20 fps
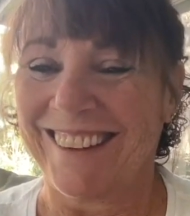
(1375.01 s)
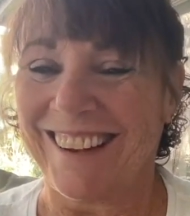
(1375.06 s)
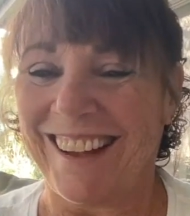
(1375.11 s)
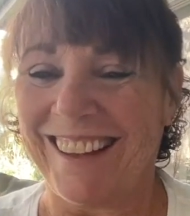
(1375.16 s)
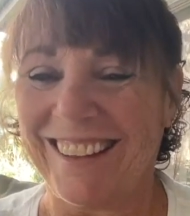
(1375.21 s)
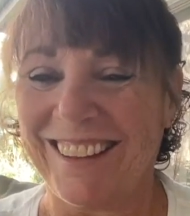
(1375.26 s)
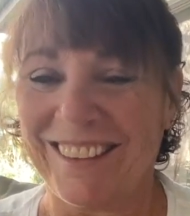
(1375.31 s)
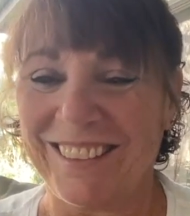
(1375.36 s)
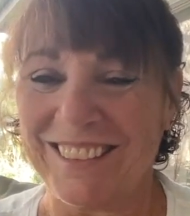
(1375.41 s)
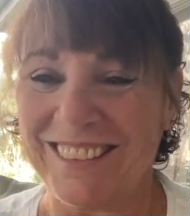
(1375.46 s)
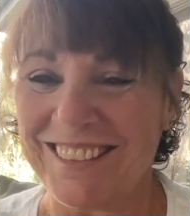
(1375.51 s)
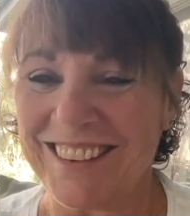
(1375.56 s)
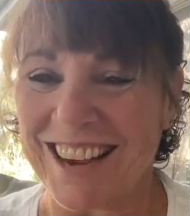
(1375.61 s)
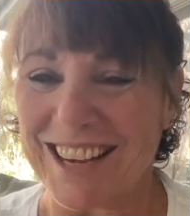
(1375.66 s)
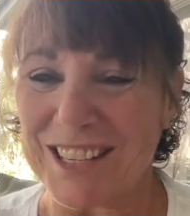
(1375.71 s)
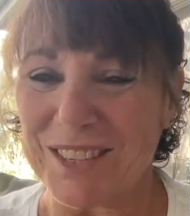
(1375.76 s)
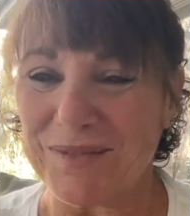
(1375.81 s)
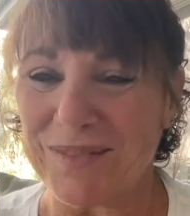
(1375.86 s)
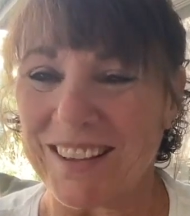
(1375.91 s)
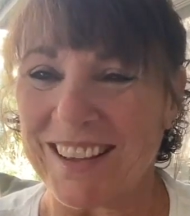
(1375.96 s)
I love you
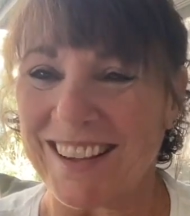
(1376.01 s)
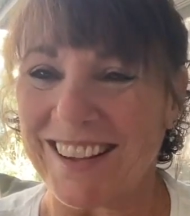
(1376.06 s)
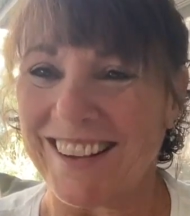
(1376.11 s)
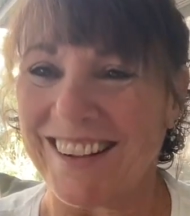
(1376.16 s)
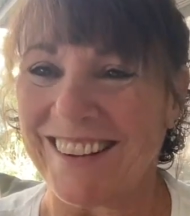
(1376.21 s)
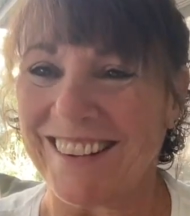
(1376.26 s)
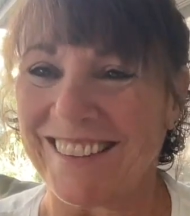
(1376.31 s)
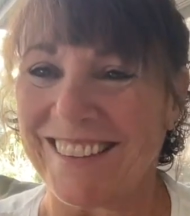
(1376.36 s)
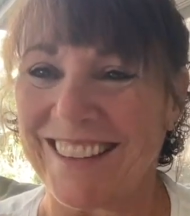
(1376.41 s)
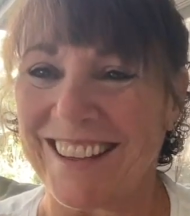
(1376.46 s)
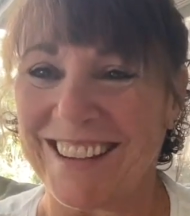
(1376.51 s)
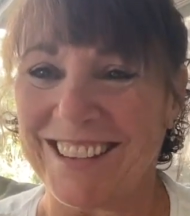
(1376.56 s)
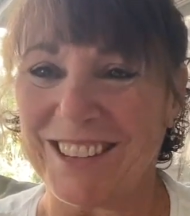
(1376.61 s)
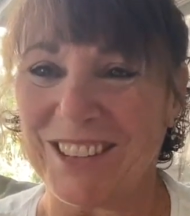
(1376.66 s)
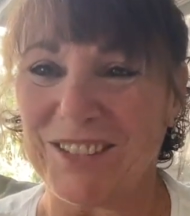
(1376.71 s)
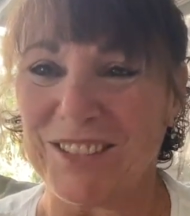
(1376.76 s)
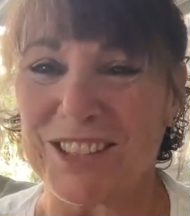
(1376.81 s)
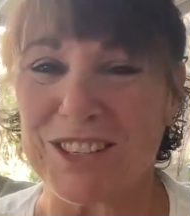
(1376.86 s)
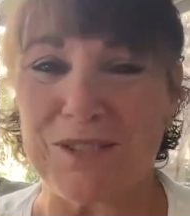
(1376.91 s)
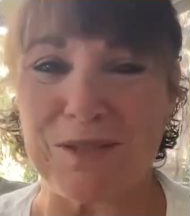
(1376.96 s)
guys being here. Thanks
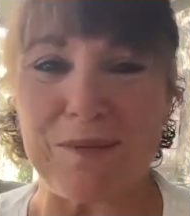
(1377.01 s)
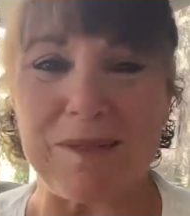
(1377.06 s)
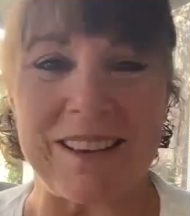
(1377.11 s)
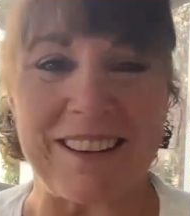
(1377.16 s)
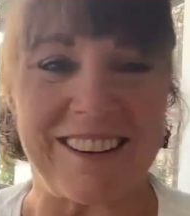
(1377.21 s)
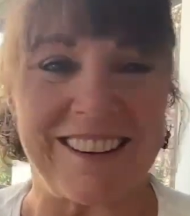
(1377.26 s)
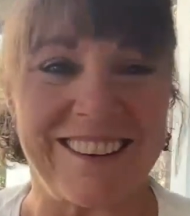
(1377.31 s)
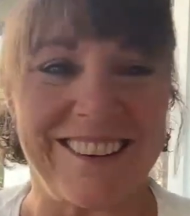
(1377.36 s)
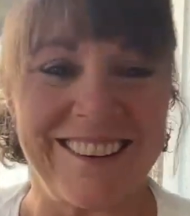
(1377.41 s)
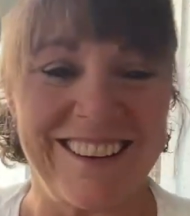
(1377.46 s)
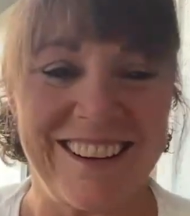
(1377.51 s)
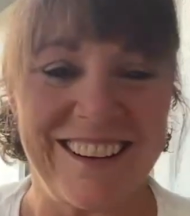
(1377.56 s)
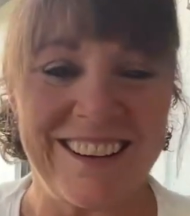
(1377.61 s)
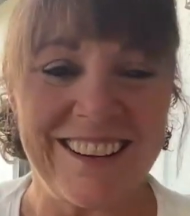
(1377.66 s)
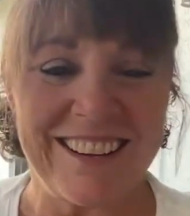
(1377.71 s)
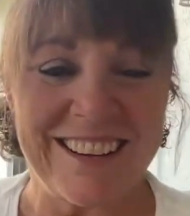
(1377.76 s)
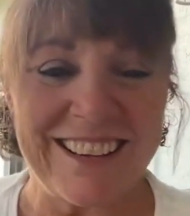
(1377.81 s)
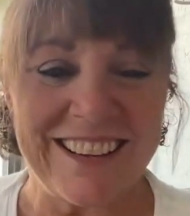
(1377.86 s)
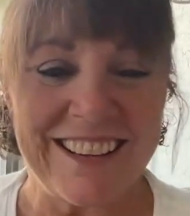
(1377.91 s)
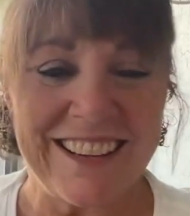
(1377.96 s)
so much for being here.
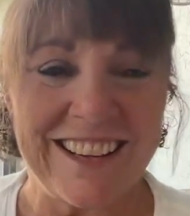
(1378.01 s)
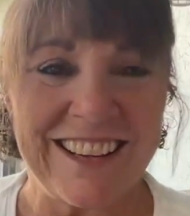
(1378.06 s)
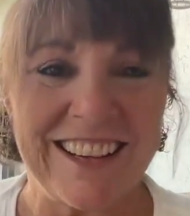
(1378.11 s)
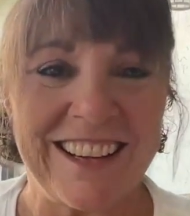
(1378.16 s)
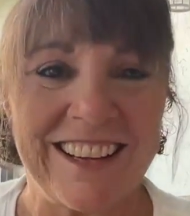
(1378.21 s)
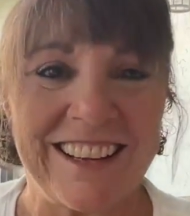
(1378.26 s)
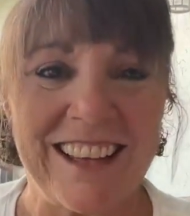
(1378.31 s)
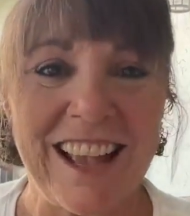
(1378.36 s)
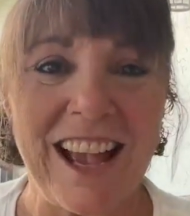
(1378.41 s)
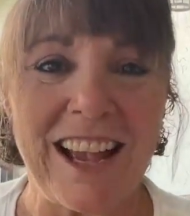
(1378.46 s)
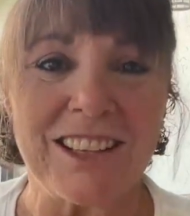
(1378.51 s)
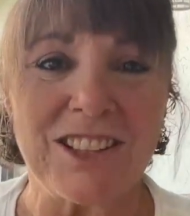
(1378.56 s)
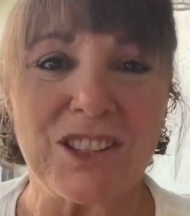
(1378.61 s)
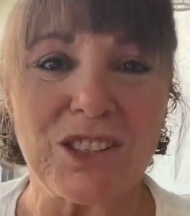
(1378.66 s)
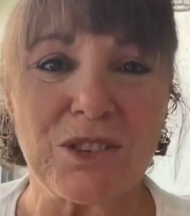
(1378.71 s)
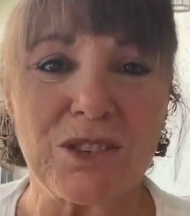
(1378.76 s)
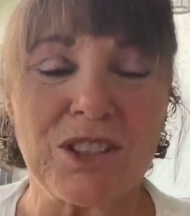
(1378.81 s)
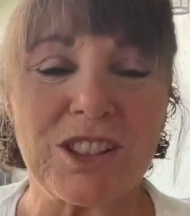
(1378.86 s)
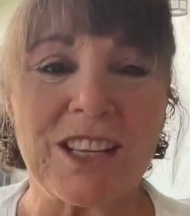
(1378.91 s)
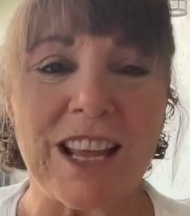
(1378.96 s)
Yeah,
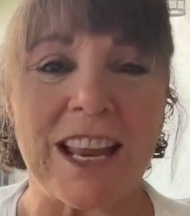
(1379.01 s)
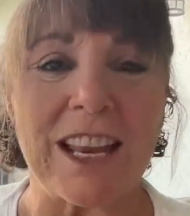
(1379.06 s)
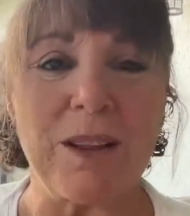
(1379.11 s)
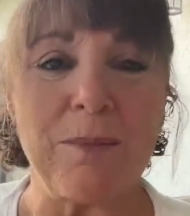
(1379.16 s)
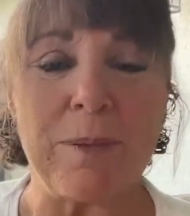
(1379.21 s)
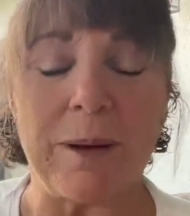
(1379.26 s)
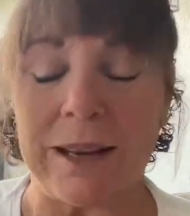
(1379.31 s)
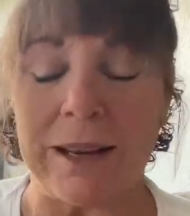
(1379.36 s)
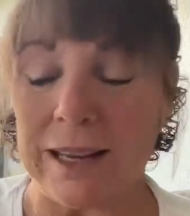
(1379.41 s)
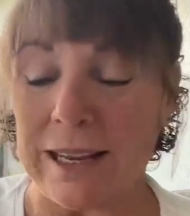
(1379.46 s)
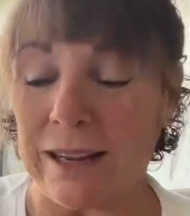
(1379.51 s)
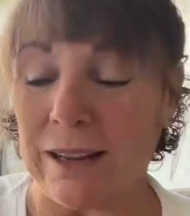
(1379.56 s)
so does anybody